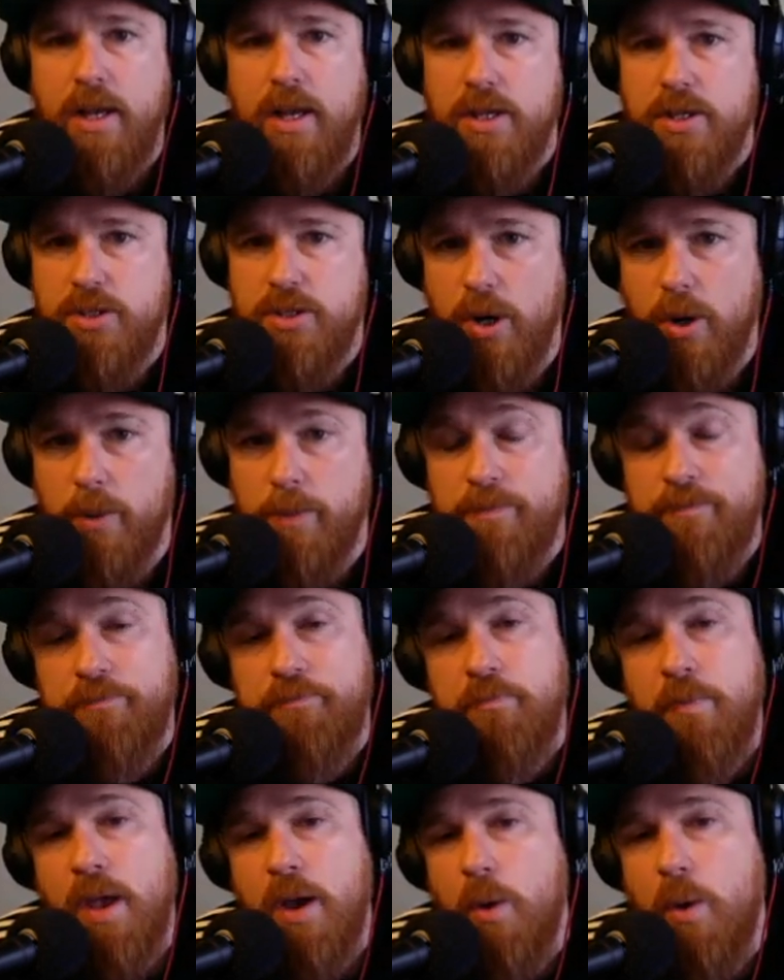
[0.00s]
So
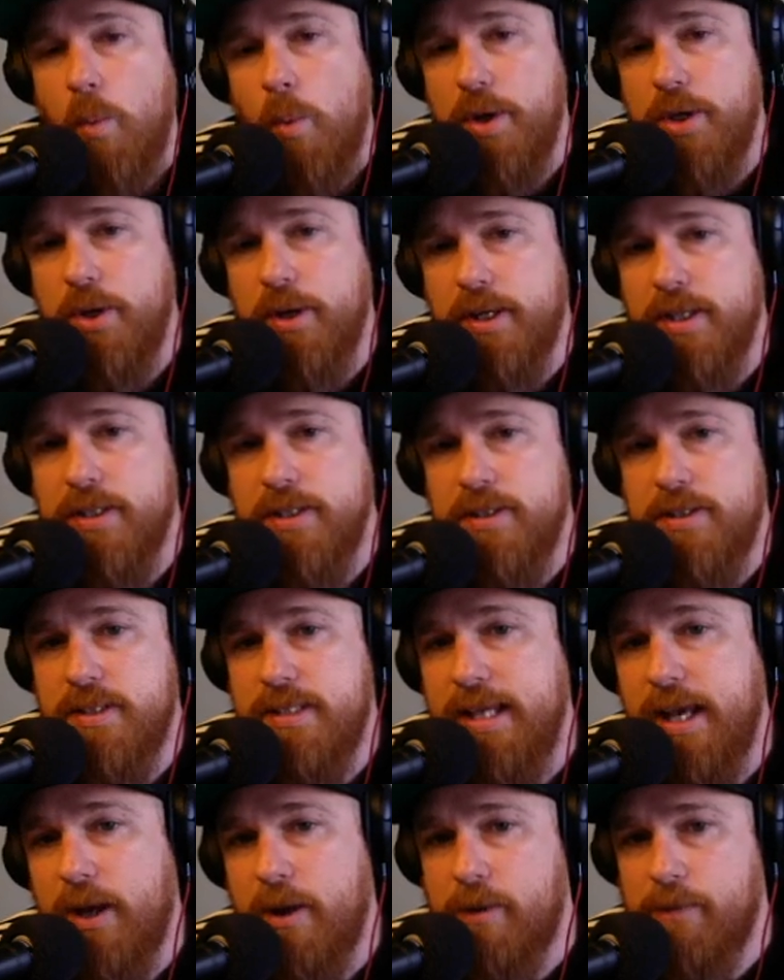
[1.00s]
what you can
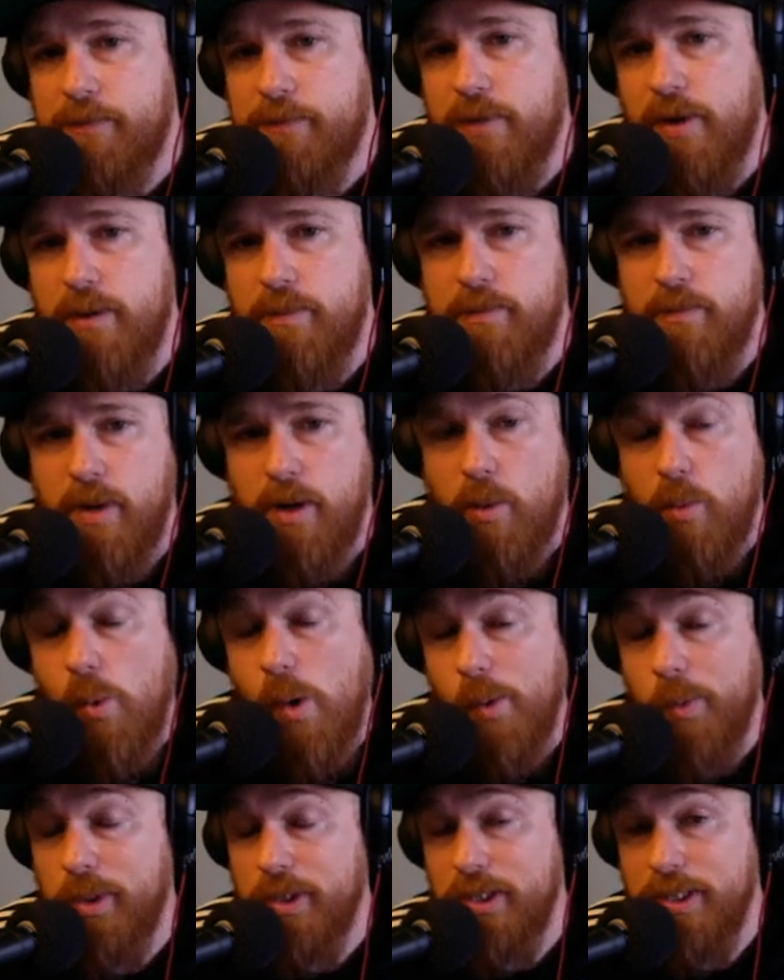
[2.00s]
tell from
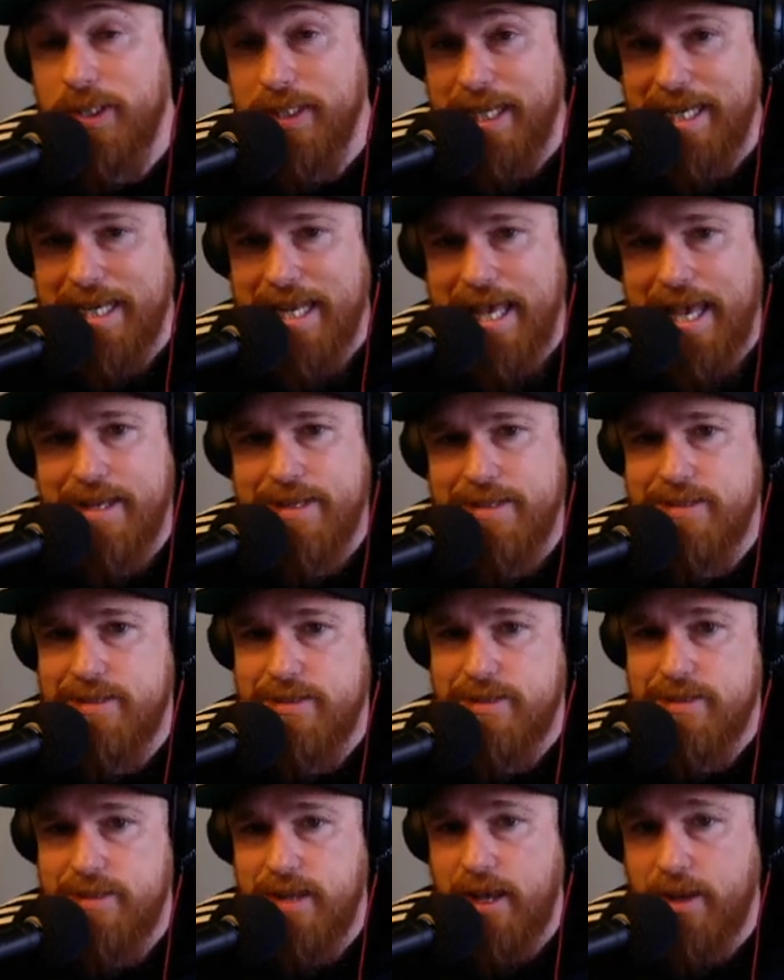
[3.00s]
what we're looking at
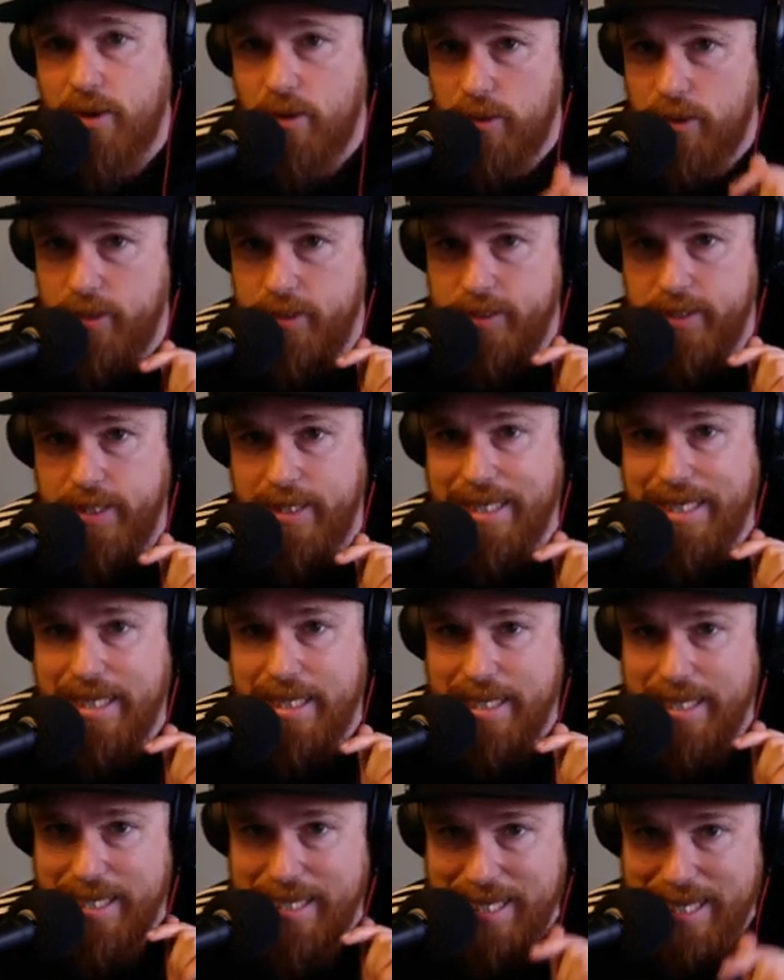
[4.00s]
is not only the
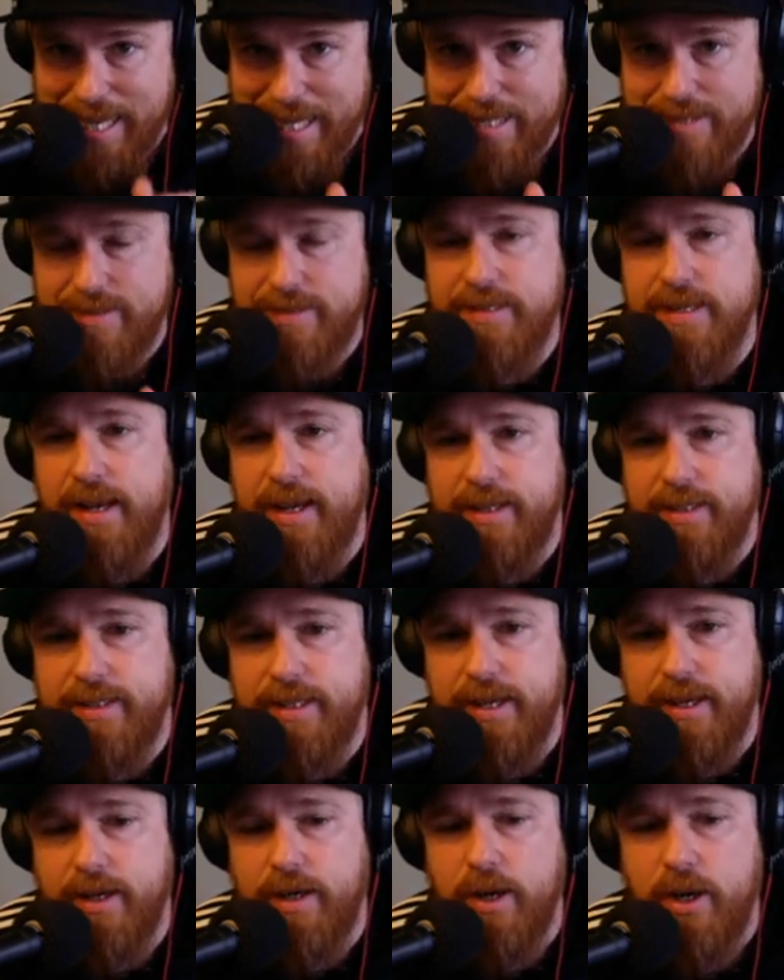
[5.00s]
inside
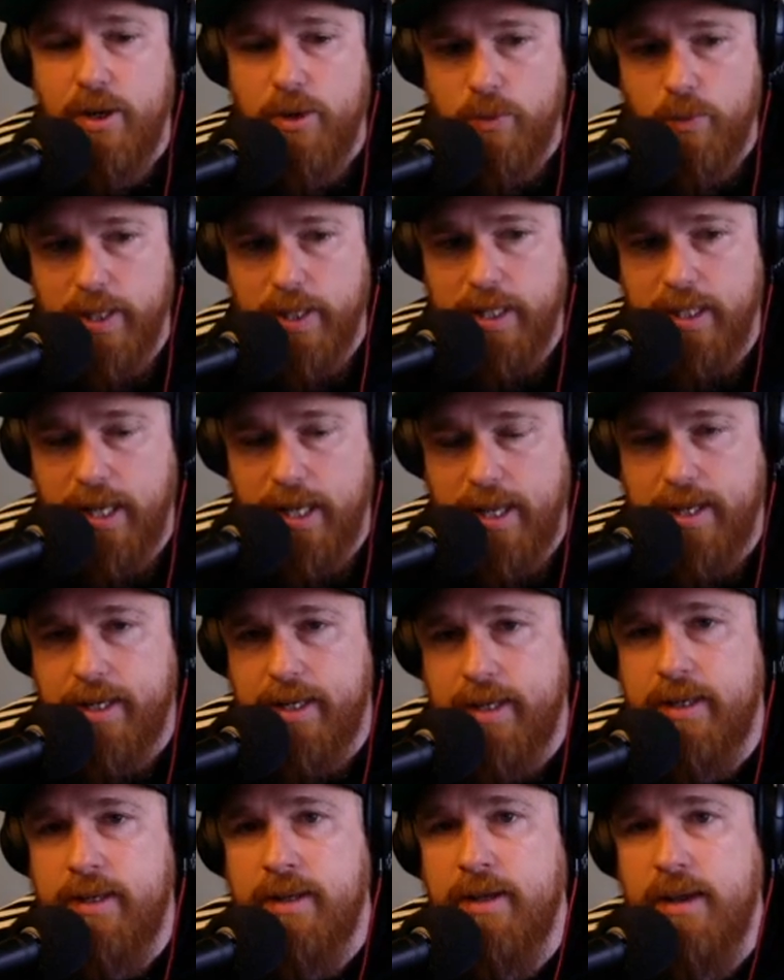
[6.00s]
there,
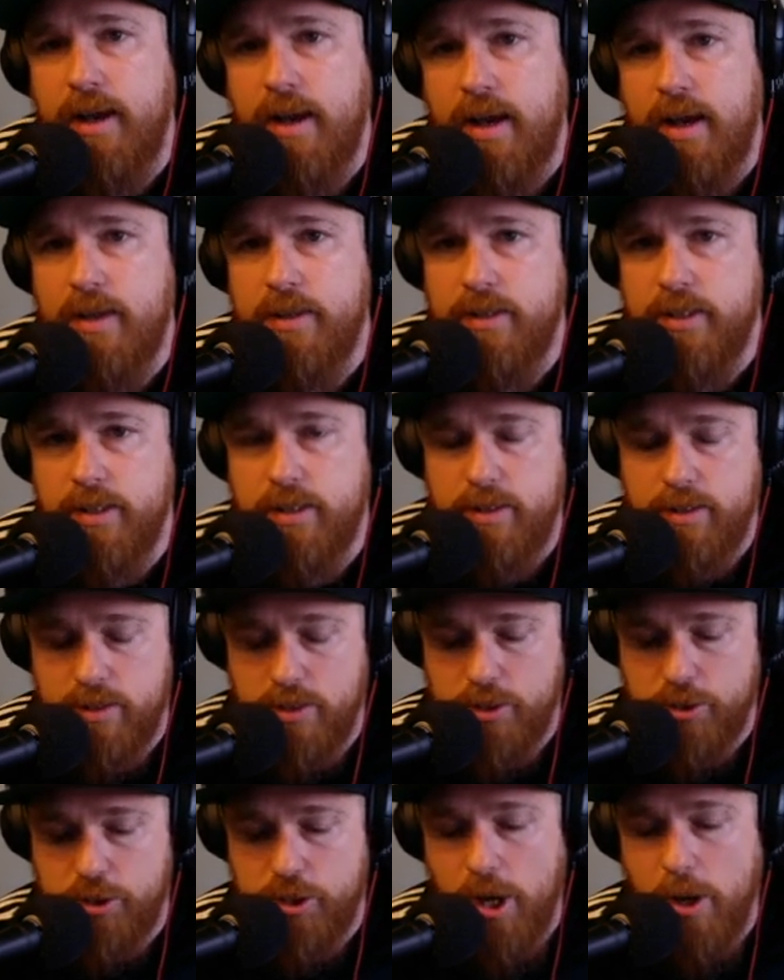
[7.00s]
relaying
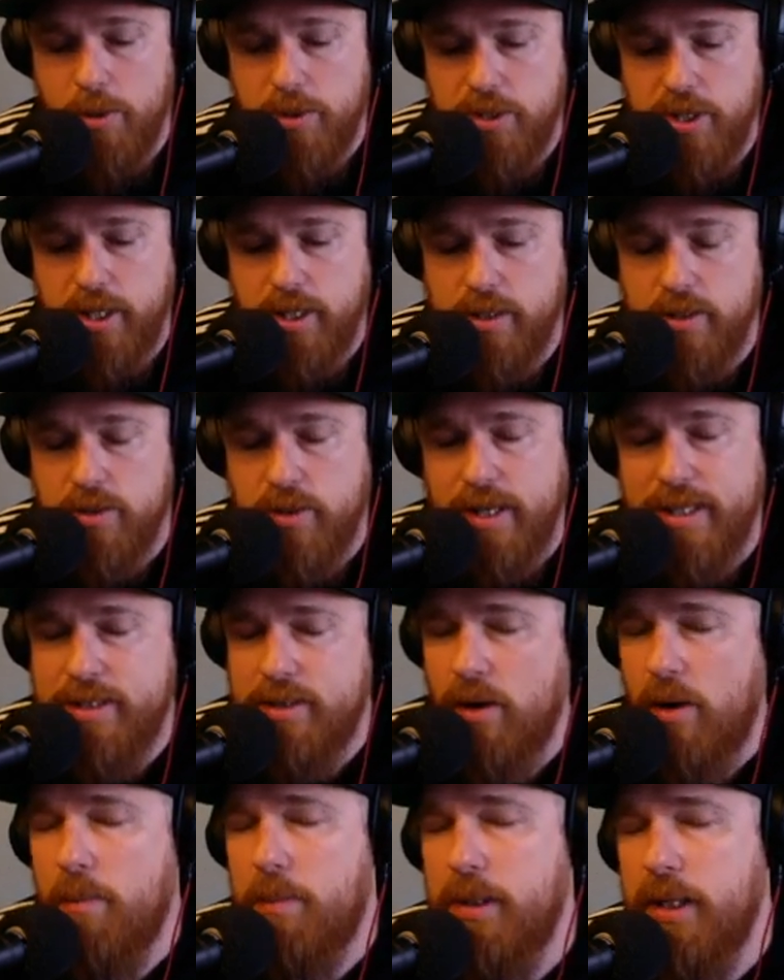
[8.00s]
the show scenes. I
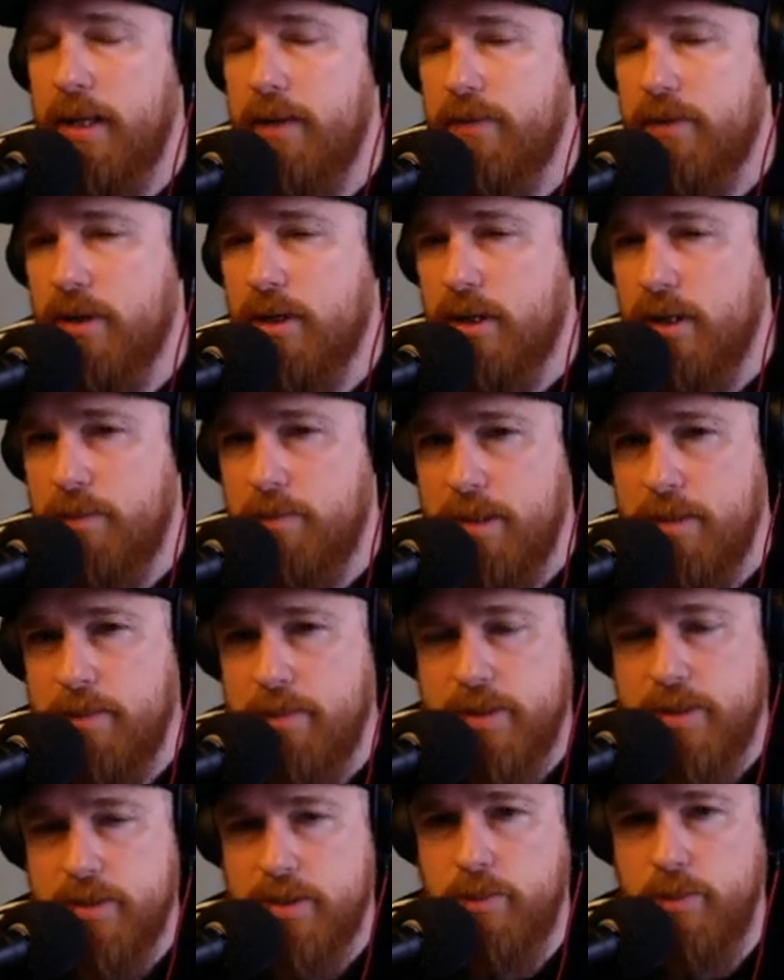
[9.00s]
don't believe they're going to be
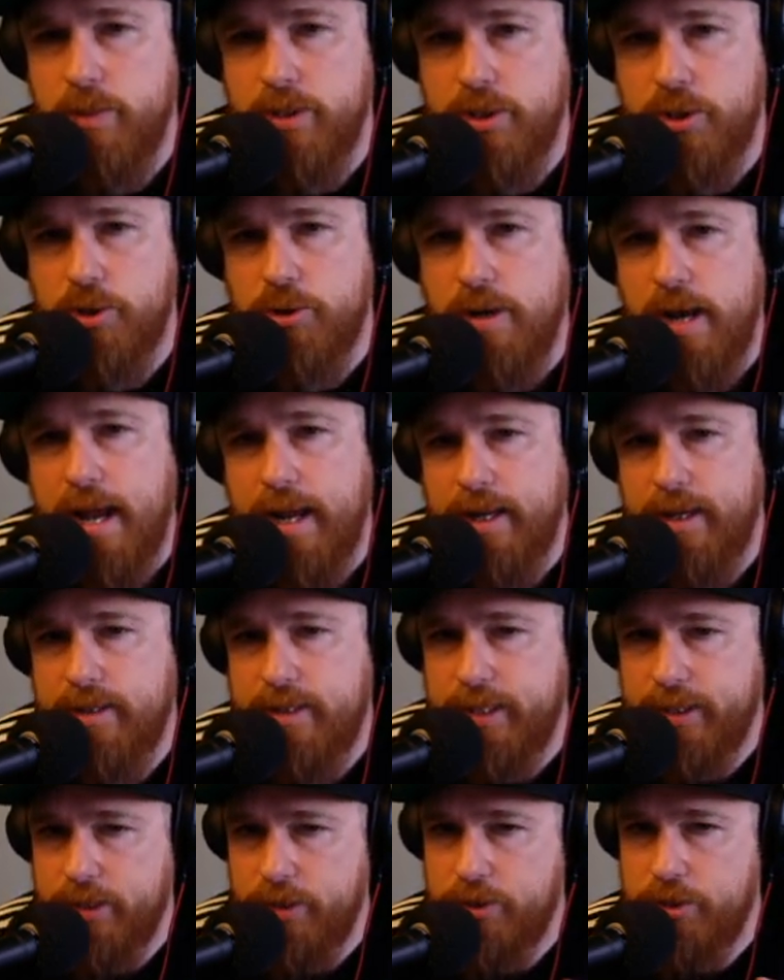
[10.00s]
messing with the track. I
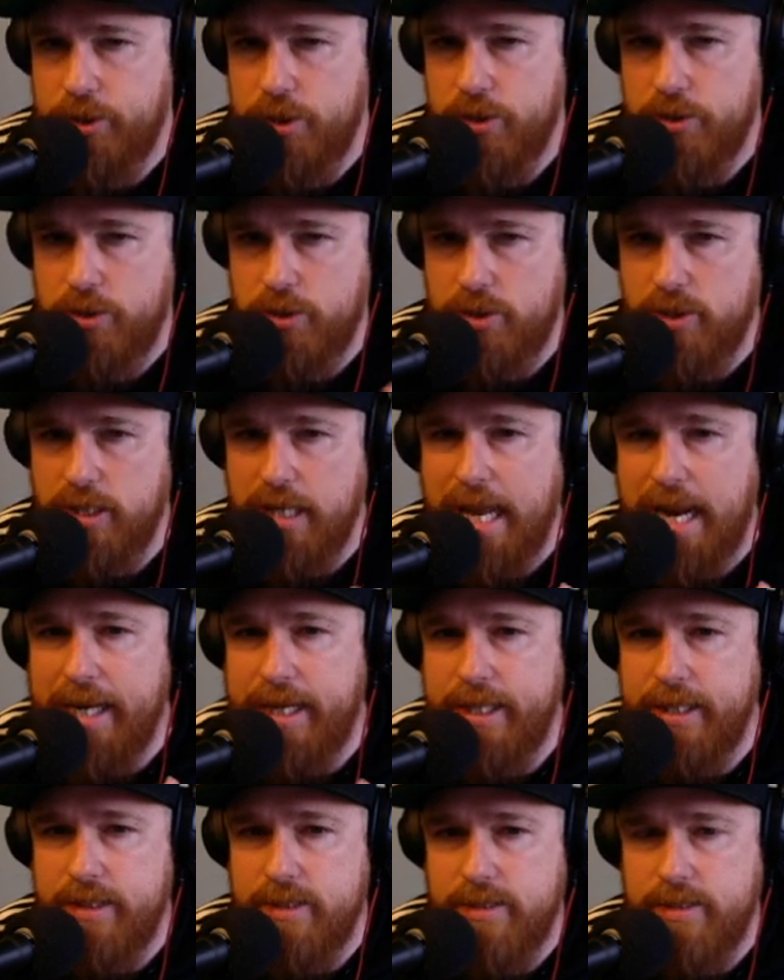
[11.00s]
think they're just
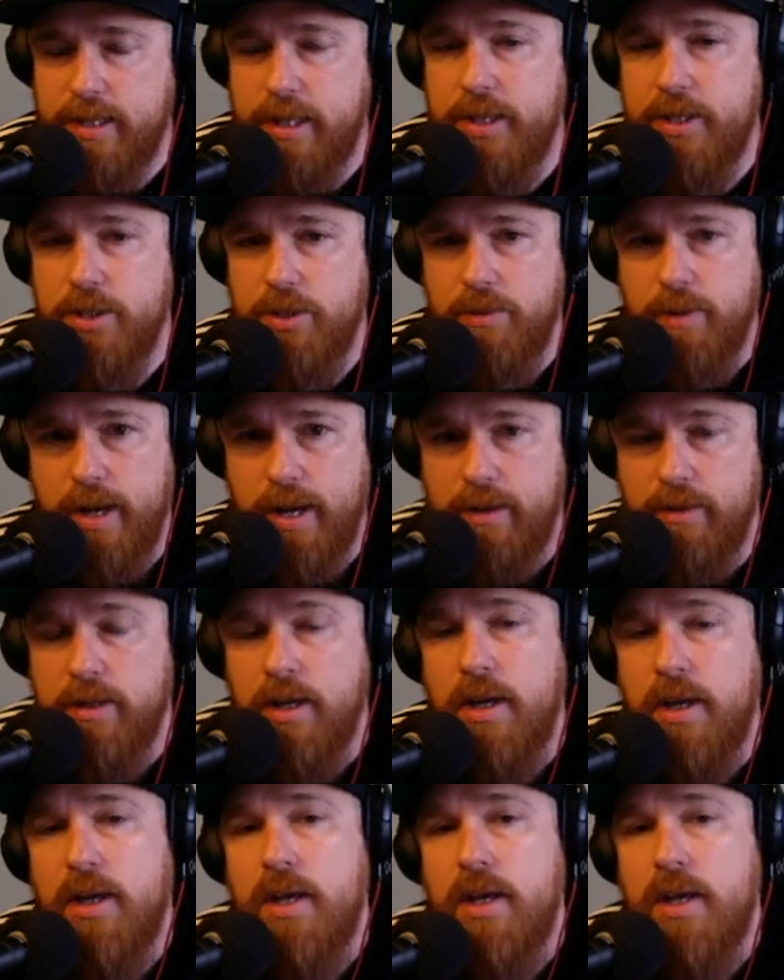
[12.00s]
sliding the scenes around.